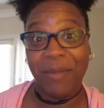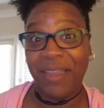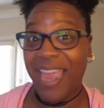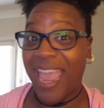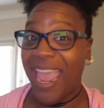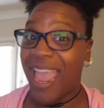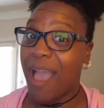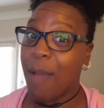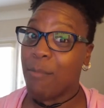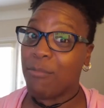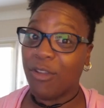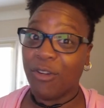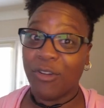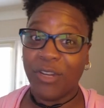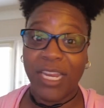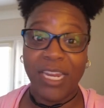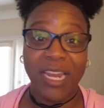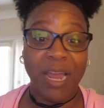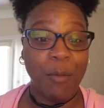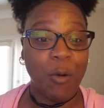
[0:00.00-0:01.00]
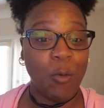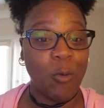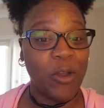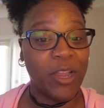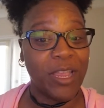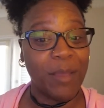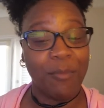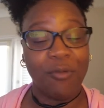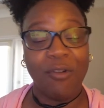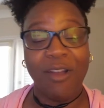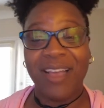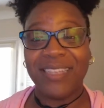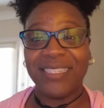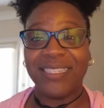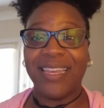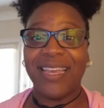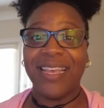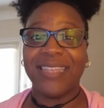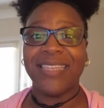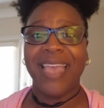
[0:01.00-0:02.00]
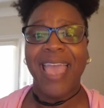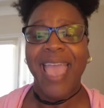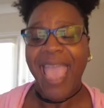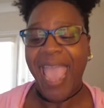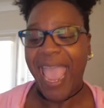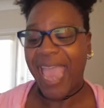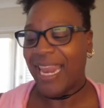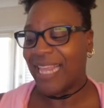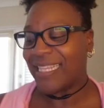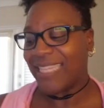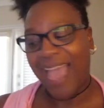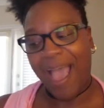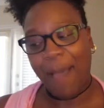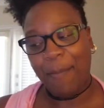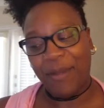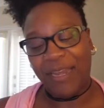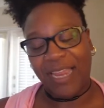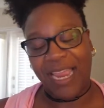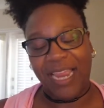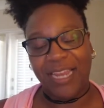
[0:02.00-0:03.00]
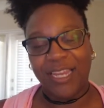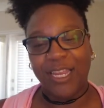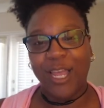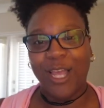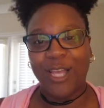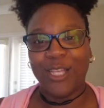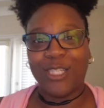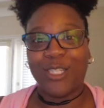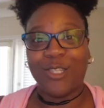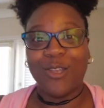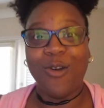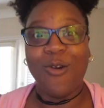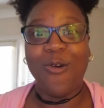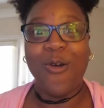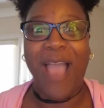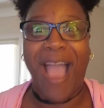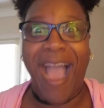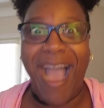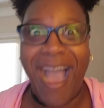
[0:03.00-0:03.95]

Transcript: But hey, I'm learning, I'm a work in process, and it's happening. So